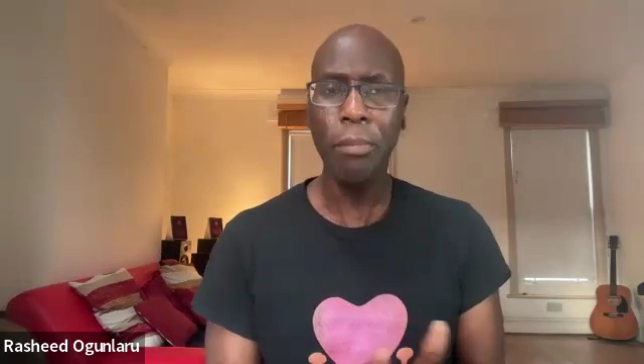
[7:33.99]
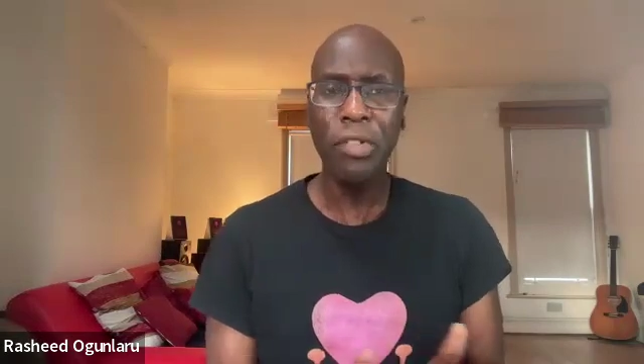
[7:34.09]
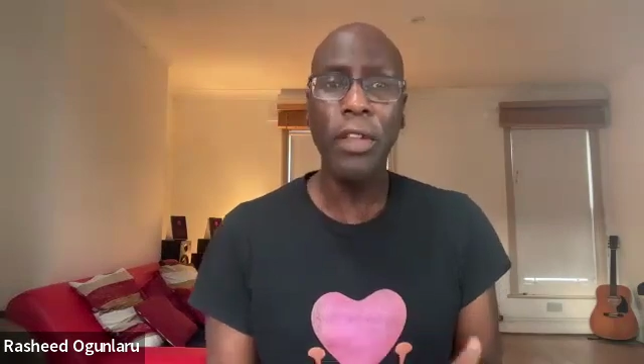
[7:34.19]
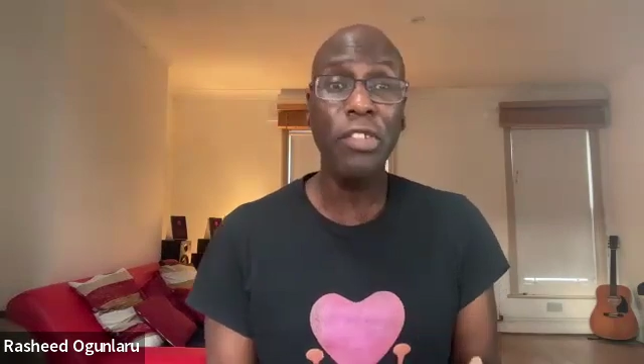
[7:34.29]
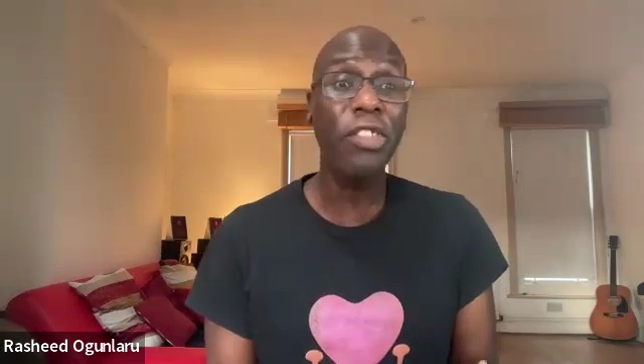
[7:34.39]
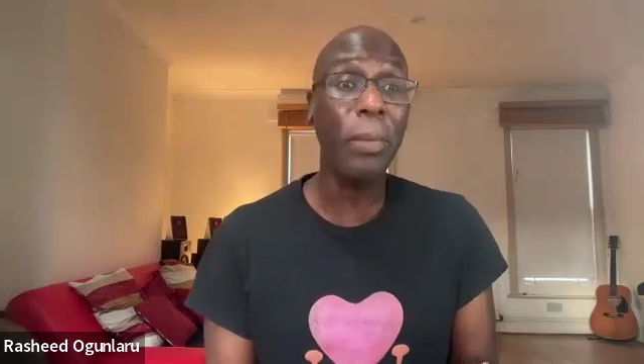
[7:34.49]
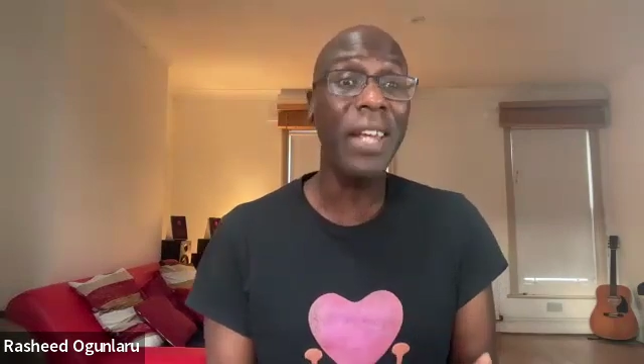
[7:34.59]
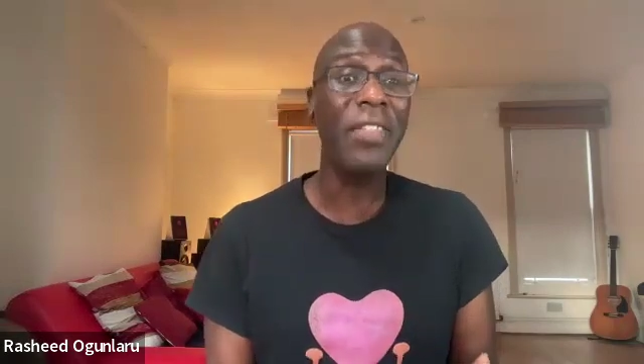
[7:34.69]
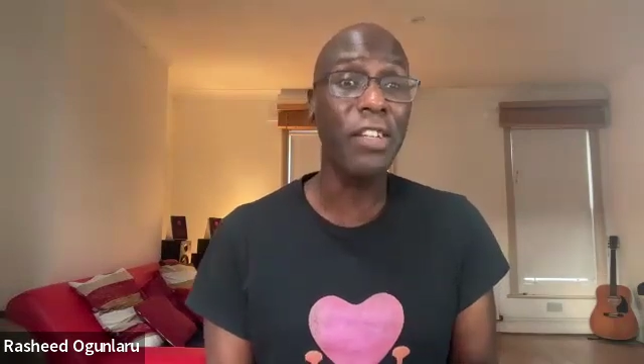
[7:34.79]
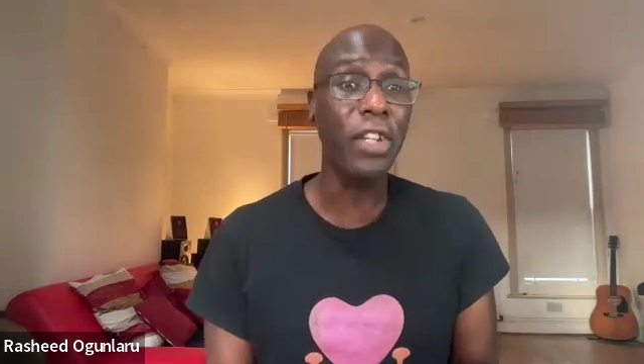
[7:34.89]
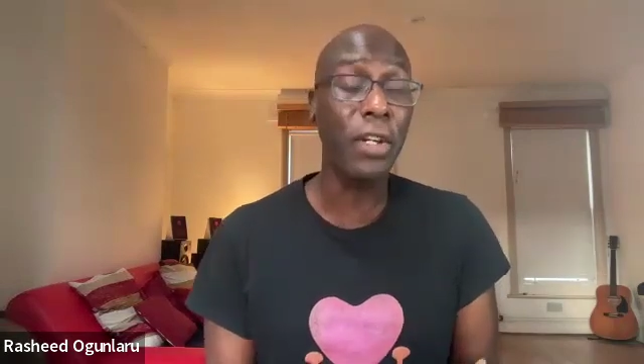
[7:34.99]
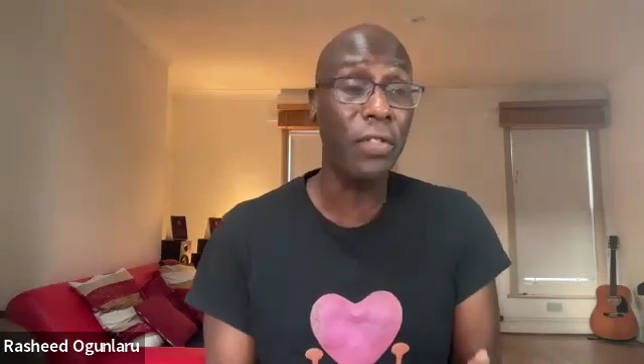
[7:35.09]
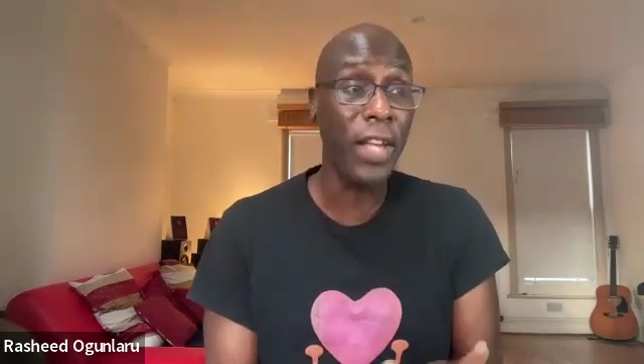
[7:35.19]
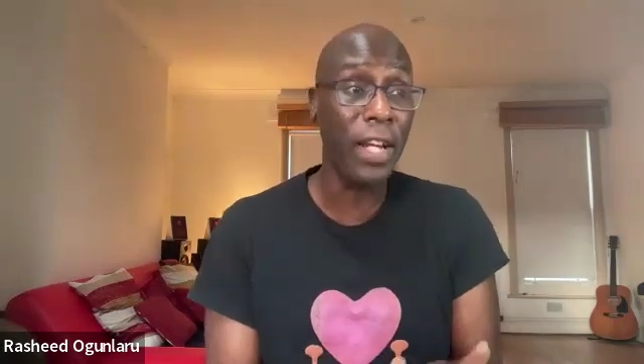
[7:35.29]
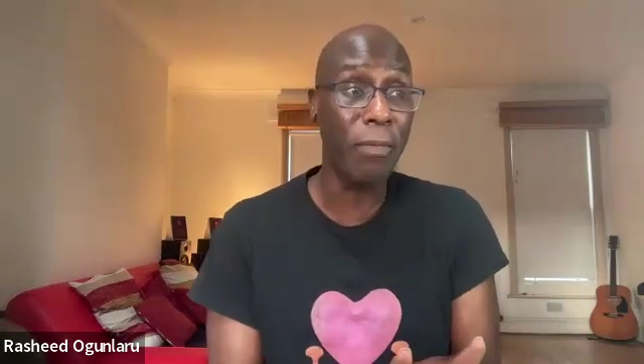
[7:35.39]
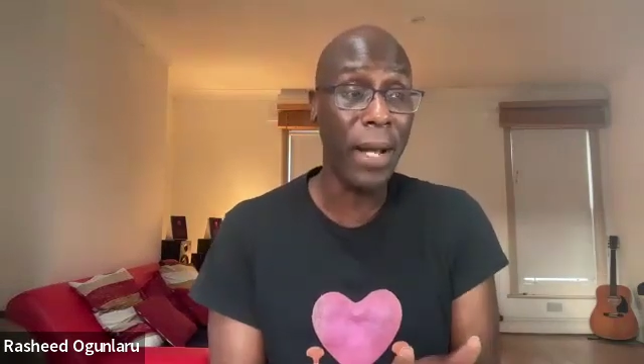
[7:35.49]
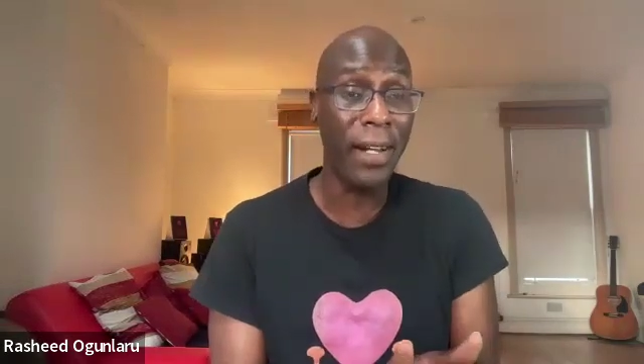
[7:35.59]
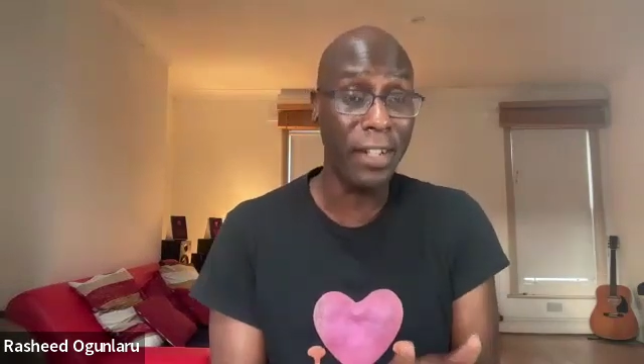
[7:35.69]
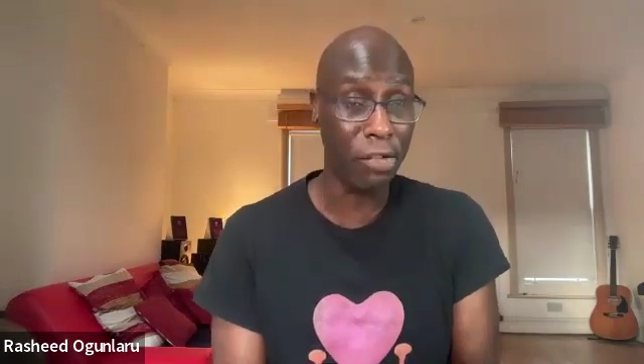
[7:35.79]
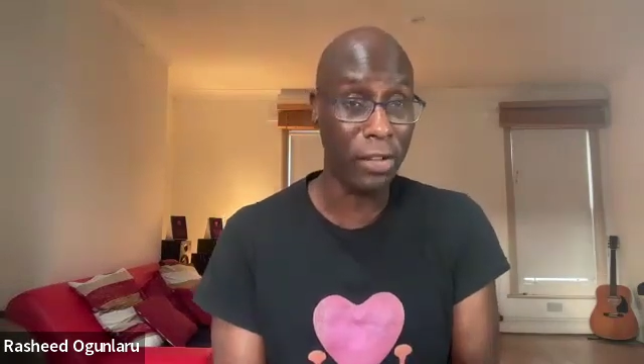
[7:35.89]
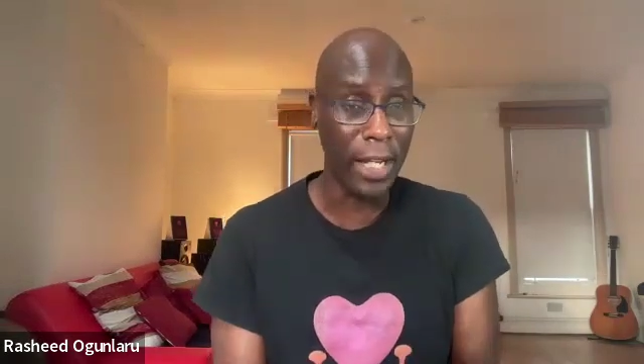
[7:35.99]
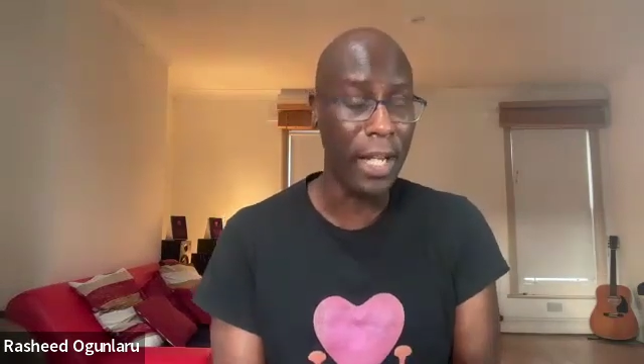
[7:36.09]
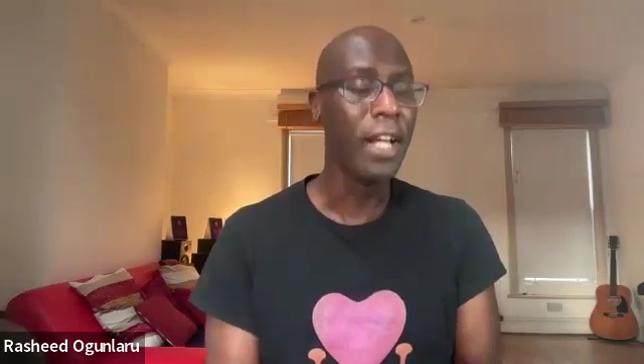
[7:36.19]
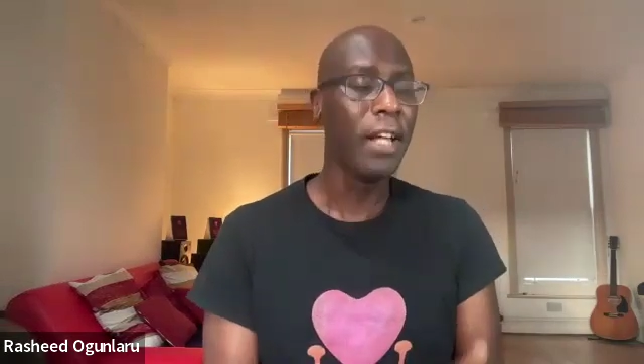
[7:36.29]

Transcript: So those are some things that you could think about additionally.